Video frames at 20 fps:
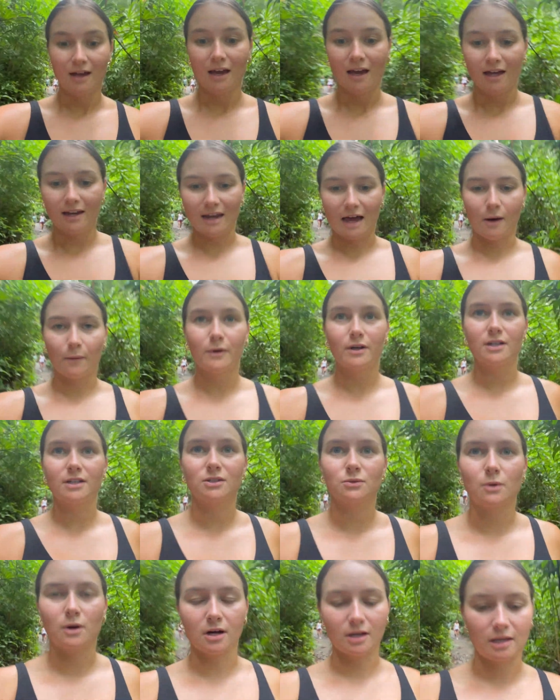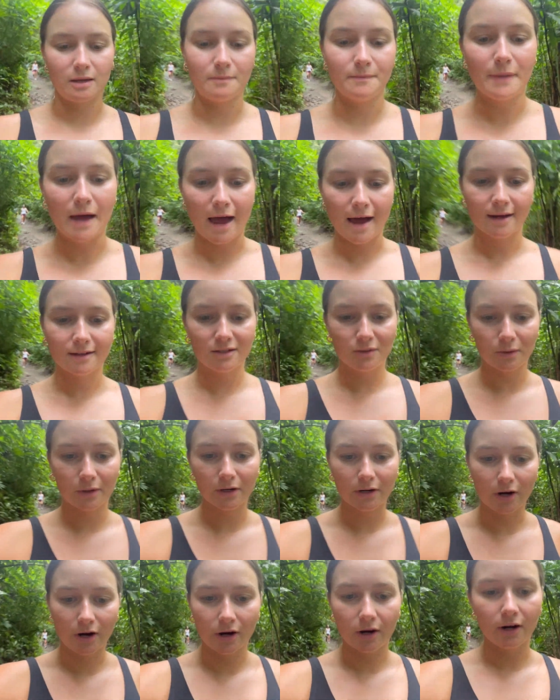and now we're just walking back to our
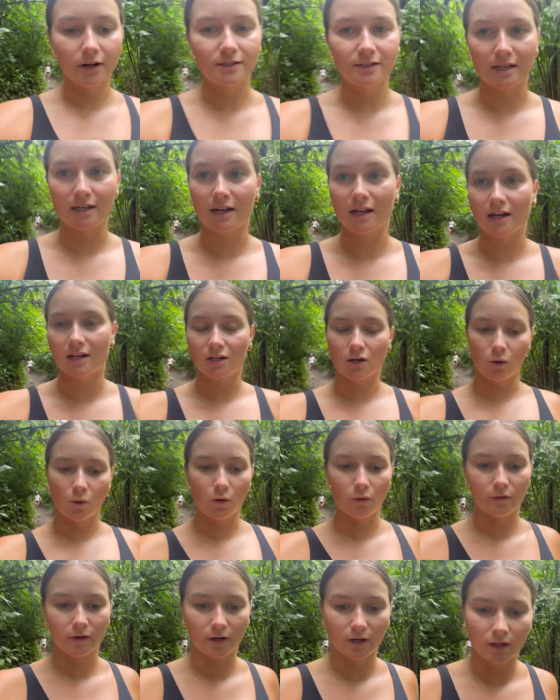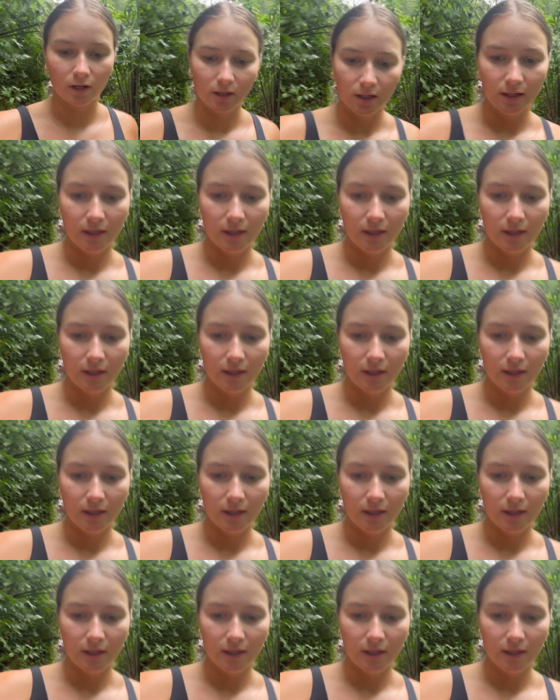cars and gonna go over,